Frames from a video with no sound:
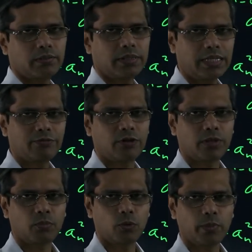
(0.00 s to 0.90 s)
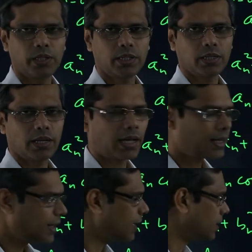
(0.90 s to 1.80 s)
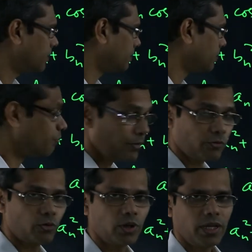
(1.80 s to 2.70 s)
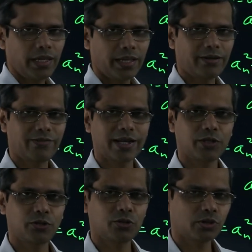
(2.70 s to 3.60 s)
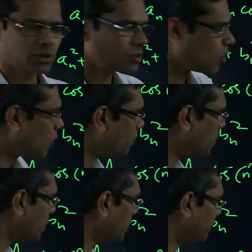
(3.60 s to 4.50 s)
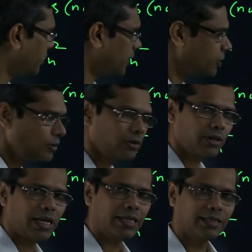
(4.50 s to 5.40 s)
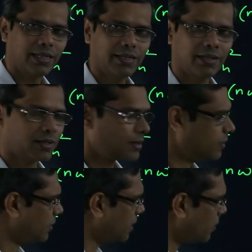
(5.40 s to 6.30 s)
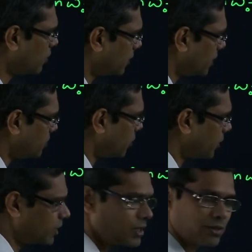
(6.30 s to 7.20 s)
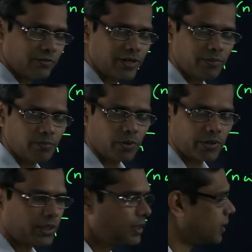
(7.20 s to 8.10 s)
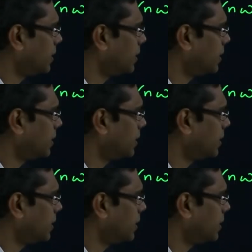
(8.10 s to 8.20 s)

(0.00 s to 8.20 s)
Think for a moment. I'll before, in fact, you should stop the video and think about this point. This is very important.